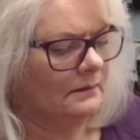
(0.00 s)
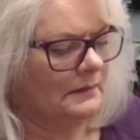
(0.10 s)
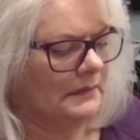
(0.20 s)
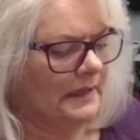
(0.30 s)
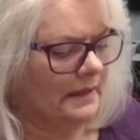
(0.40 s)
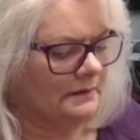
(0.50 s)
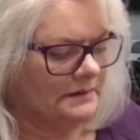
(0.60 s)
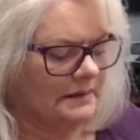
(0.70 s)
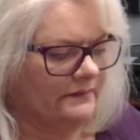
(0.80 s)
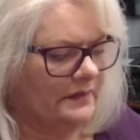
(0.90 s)
Yeah, so
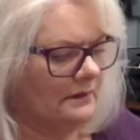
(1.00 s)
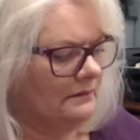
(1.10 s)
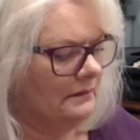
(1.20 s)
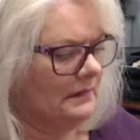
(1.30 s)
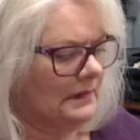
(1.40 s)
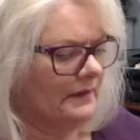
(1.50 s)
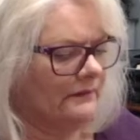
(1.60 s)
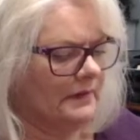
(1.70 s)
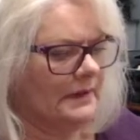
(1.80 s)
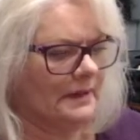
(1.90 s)
even
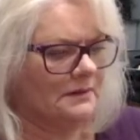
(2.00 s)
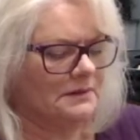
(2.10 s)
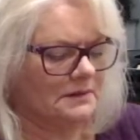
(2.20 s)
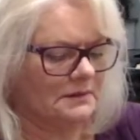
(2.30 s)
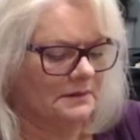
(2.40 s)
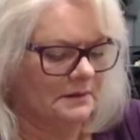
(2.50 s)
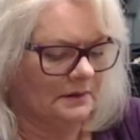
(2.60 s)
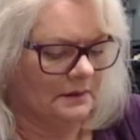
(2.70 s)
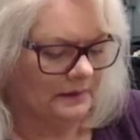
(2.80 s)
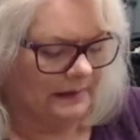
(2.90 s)
that's just a
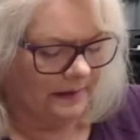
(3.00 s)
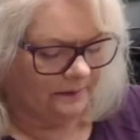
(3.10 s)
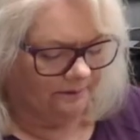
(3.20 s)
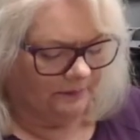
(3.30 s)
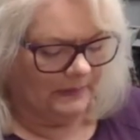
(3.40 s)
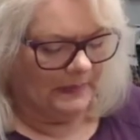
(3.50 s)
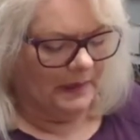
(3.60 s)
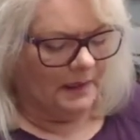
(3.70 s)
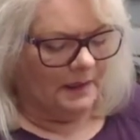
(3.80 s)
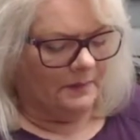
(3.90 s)
little damp.
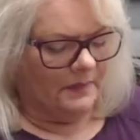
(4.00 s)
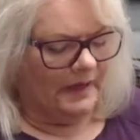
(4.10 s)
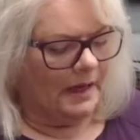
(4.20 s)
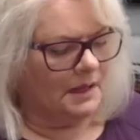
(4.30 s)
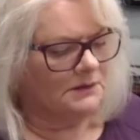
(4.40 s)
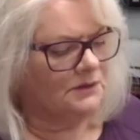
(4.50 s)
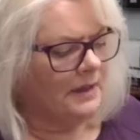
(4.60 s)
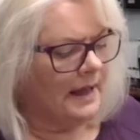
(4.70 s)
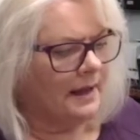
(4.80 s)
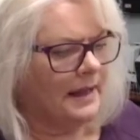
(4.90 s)
But I'll do
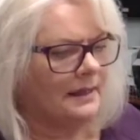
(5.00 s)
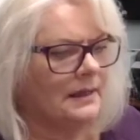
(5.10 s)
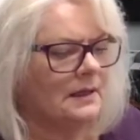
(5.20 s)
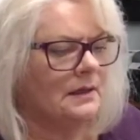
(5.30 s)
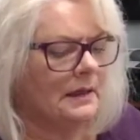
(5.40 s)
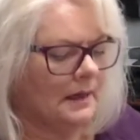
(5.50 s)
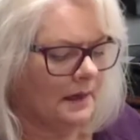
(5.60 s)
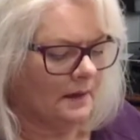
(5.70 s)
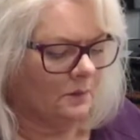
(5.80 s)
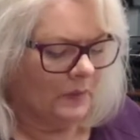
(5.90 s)
that, and then
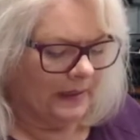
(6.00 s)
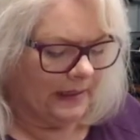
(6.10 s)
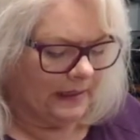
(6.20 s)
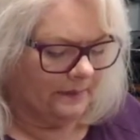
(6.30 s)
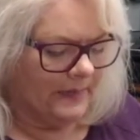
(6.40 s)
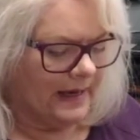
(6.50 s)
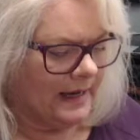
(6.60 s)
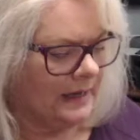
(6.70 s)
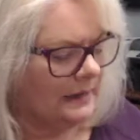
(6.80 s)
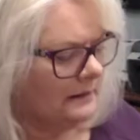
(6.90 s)
when I come
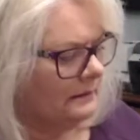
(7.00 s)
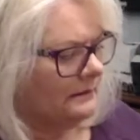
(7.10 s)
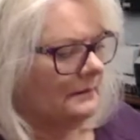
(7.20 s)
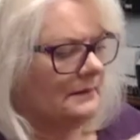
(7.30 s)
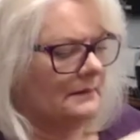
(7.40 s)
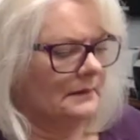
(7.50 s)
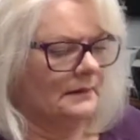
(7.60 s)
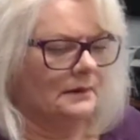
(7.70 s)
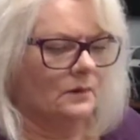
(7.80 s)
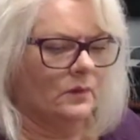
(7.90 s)
back,
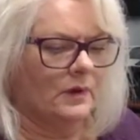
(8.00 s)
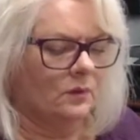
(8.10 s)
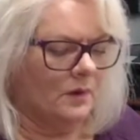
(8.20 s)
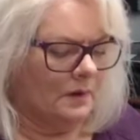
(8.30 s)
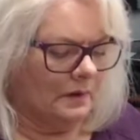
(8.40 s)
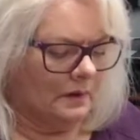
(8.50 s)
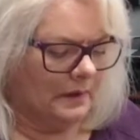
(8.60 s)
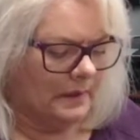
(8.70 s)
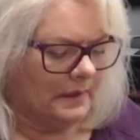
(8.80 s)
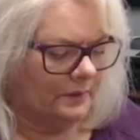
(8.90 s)
we will
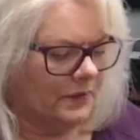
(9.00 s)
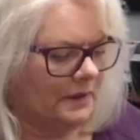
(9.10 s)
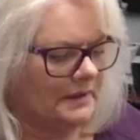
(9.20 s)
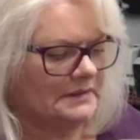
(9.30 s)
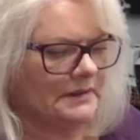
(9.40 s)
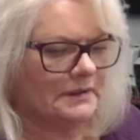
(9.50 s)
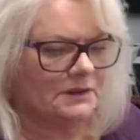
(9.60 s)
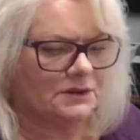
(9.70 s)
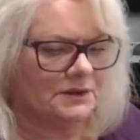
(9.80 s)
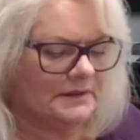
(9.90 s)
put the
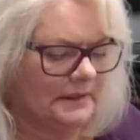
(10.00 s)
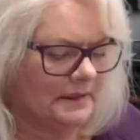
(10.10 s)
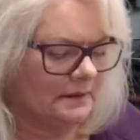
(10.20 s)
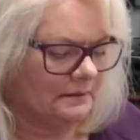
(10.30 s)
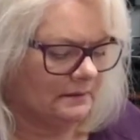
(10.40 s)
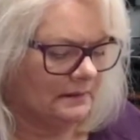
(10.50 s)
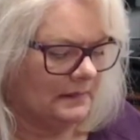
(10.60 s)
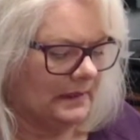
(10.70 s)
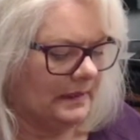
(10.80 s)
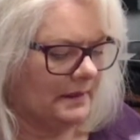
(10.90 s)
signatures in
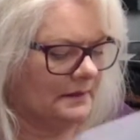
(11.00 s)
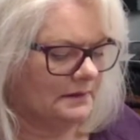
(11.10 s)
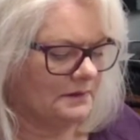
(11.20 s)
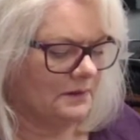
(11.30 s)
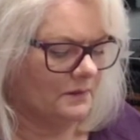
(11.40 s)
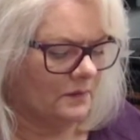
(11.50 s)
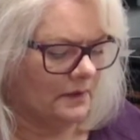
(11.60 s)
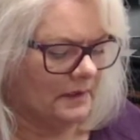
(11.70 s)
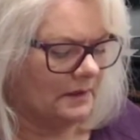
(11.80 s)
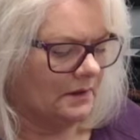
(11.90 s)
and start
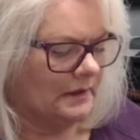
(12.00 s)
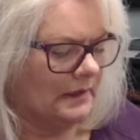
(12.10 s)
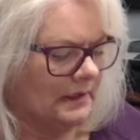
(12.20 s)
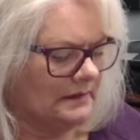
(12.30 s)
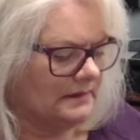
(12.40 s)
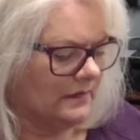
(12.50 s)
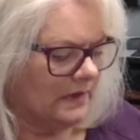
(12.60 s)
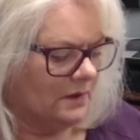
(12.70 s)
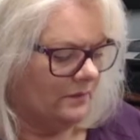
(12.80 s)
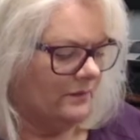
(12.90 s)
working on getting some
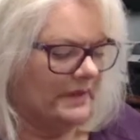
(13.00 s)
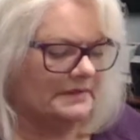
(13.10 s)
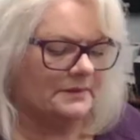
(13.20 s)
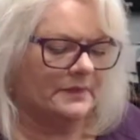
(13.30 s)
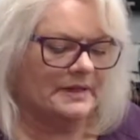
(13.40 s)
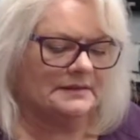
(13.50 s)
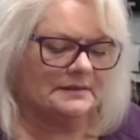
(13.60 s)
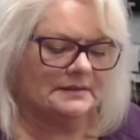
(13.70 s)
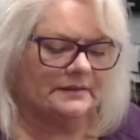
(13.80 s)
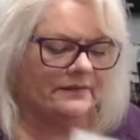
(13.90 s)
other bits and
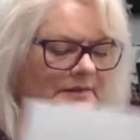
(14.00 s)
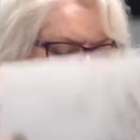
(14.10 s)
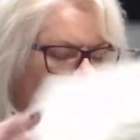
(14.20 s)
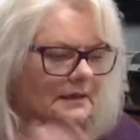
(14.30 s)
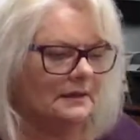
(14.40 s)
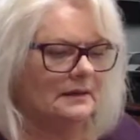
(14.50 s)
pieces of it done.